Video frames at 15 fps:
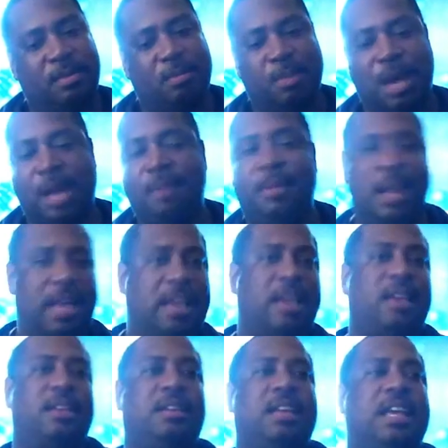Bottom
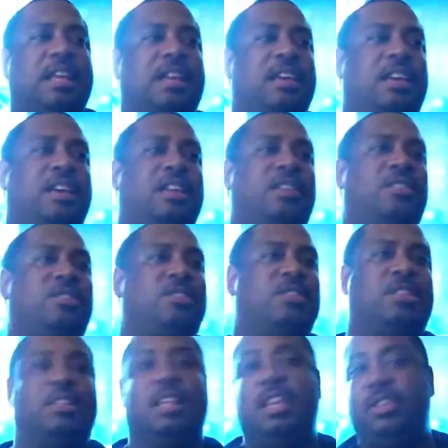line. And then,
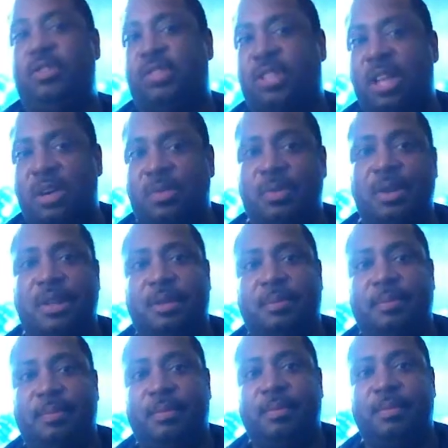then you're stuck with it.
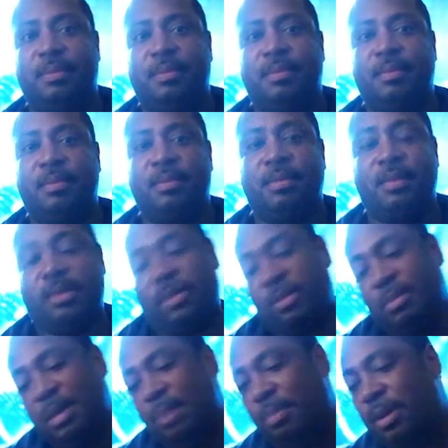So
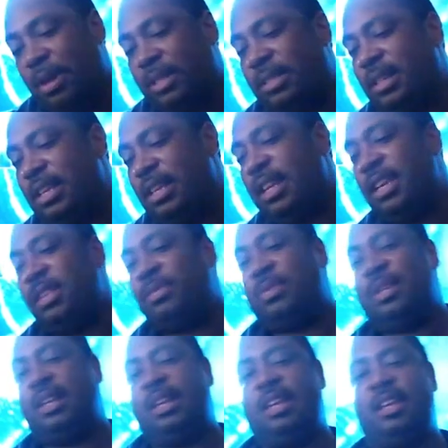me personally, it is
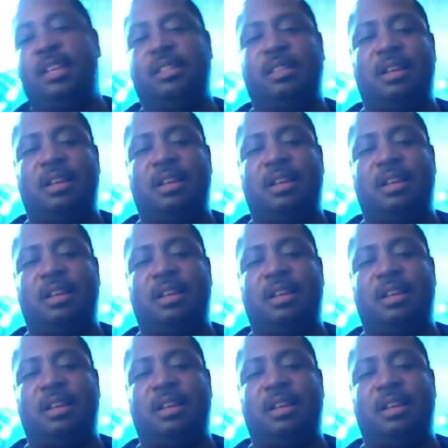what it is.